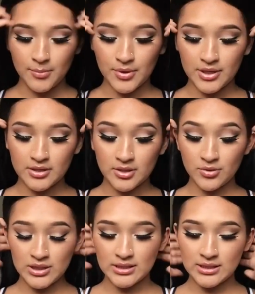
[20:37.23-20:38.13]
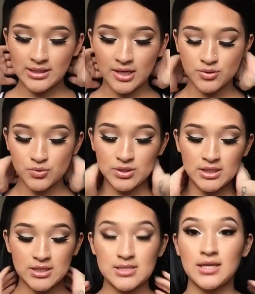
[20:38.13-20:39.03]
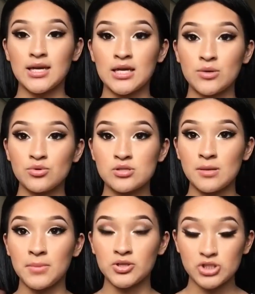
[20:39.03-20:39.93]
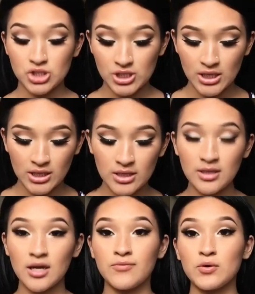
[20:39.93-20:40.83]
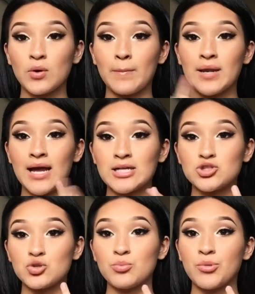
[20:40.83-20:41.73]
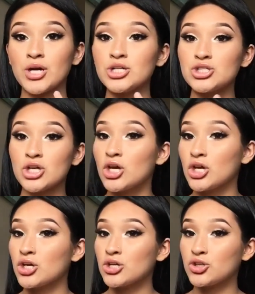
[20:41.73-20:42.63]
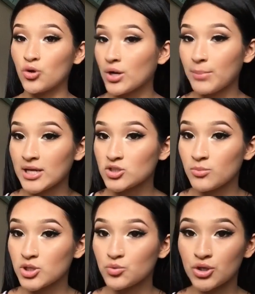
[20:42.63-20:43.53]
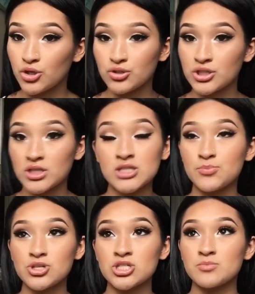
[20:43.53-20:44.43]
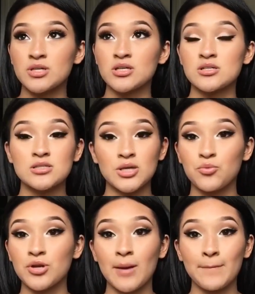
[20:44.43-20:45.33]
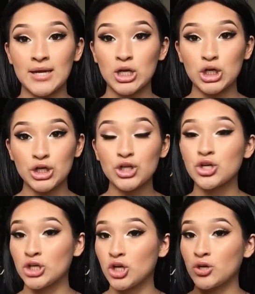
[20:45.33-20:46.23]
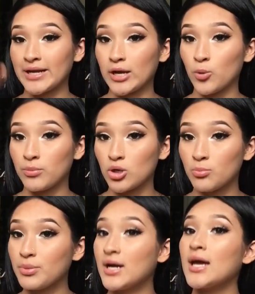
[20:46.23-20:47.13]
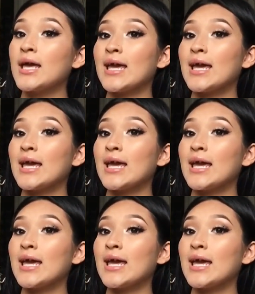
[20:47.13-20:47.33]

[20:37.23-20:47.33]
But the only thing that I was really gonna say, it was about the shedding. If you apply too much, don't apply too much when you're using these brushes, because they will not blend good. You're gonna look like a Oompa Loompa.